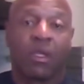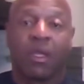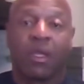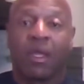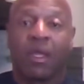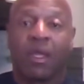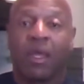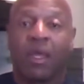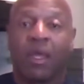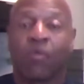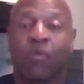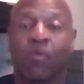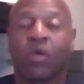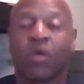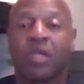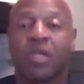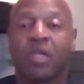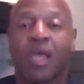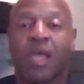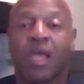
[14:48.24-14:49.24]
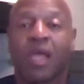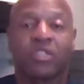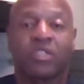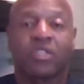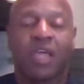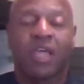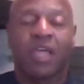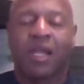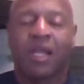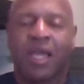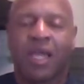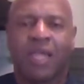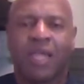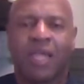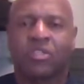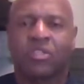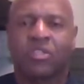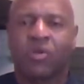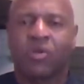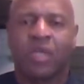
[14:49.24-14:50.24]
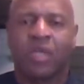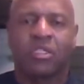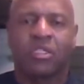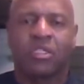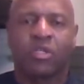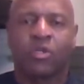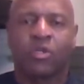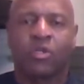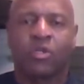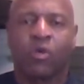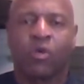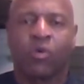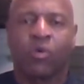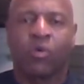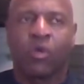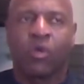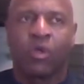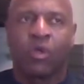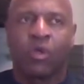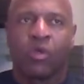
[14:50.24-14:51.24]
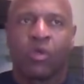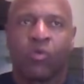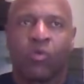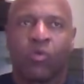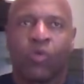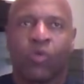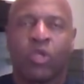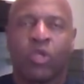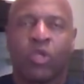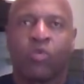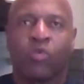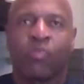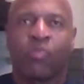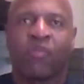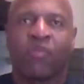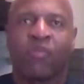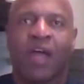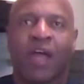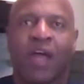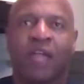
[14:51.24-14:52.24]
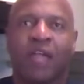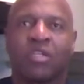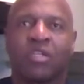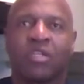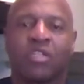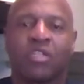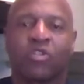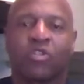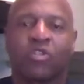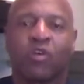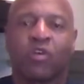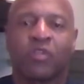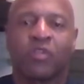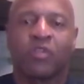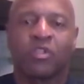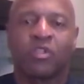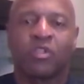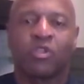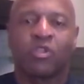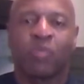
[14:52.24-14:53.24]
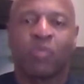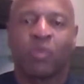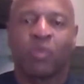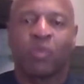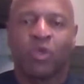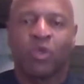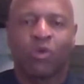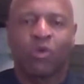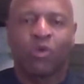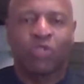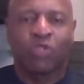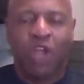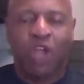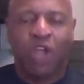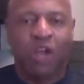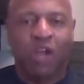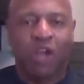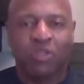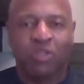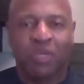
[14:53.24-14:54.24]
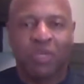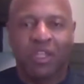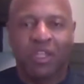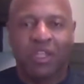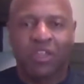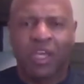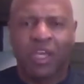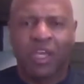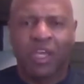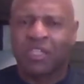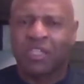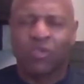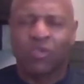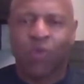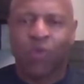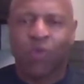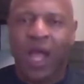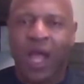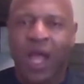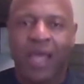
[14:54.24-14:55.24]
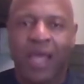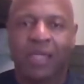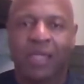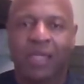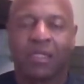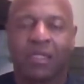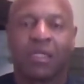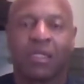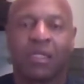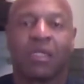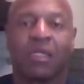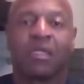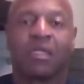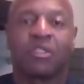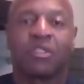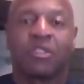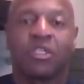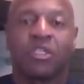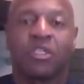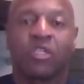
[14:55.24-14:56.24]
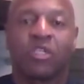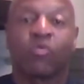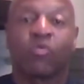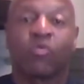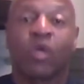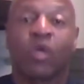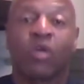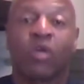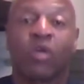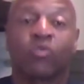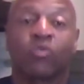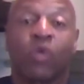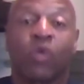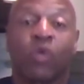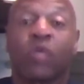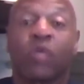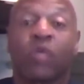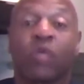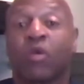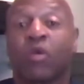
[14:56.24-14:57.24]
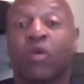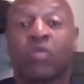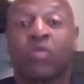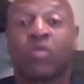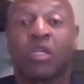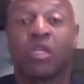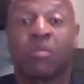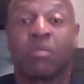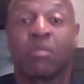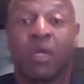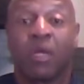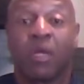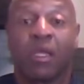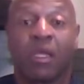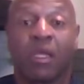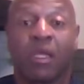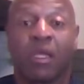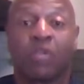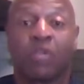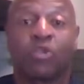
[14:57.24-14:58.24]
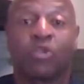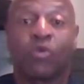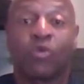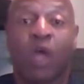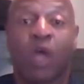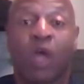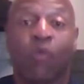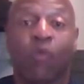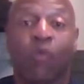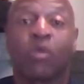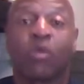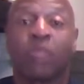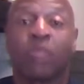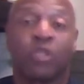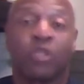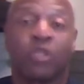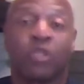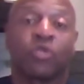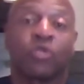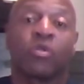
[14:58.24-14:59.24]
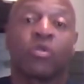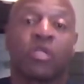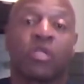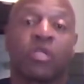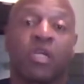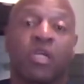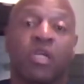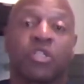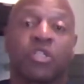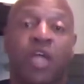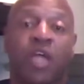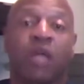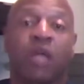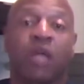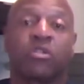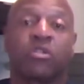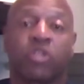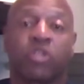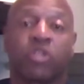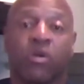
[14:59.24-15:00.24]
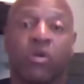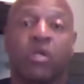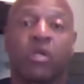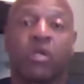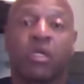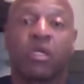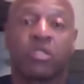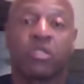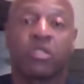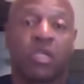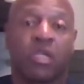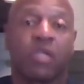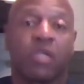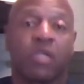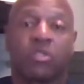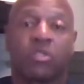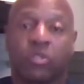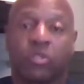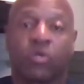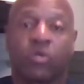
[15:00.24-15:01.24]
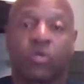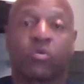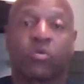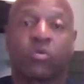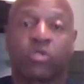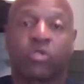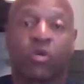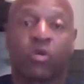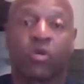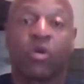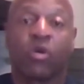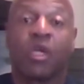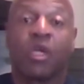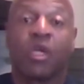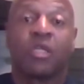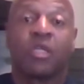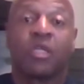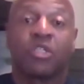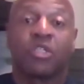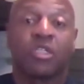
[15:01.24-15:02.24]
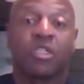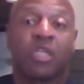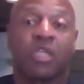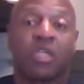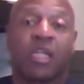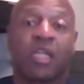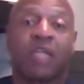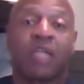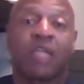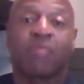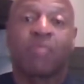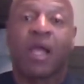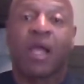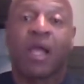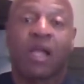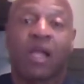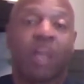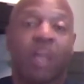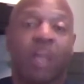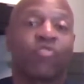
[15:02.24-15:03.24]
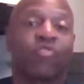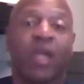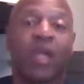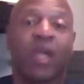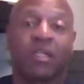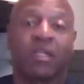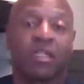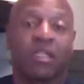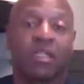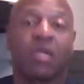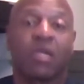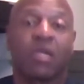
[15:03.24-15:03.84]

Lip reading: And one day I just kind of asked her, I said, when you provide these services to people, you don't charge them anything. I said, why? she said, well, because one, we don't need the money, and two, I want to make sure that their child is learning and stays in school. So she said, that's my contract to them.